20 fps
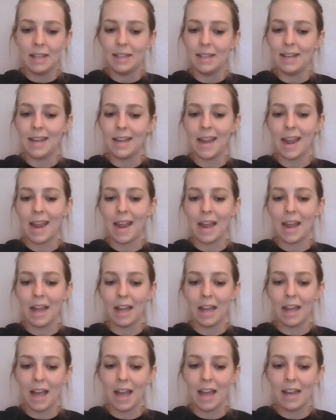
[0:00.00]
"Nah,
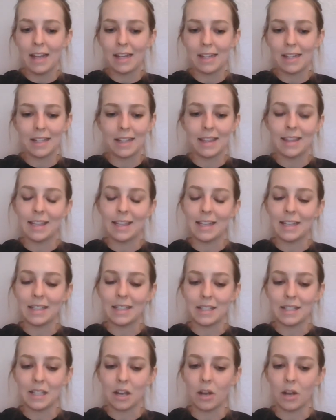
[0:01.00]
I didn't think
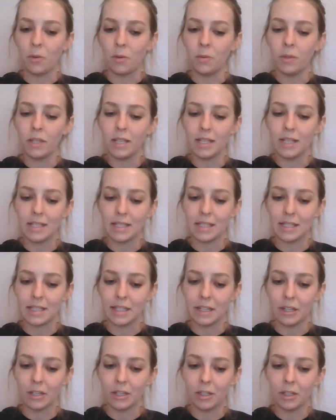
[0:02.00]
so," he
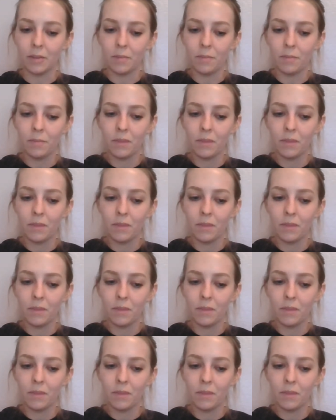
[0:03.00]
sneered.